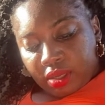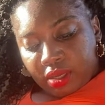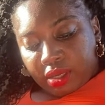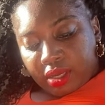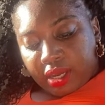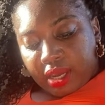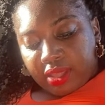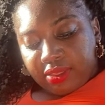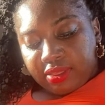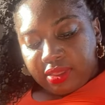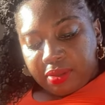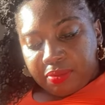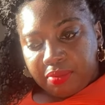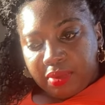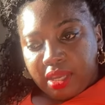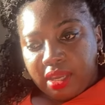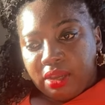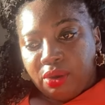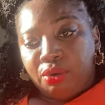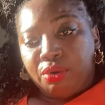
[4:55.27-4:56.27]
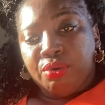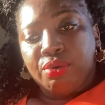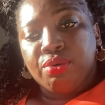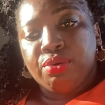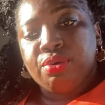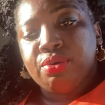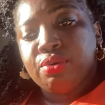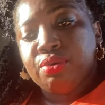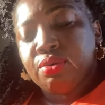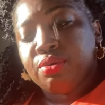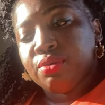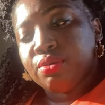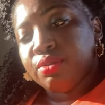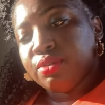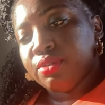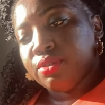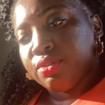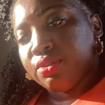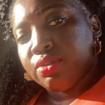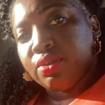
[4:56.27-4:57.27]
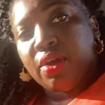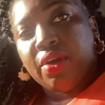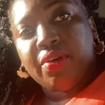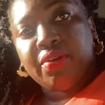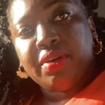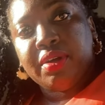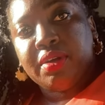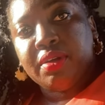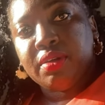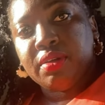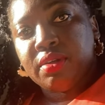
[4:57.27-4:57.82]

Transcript: Cut them. Oh, sorry.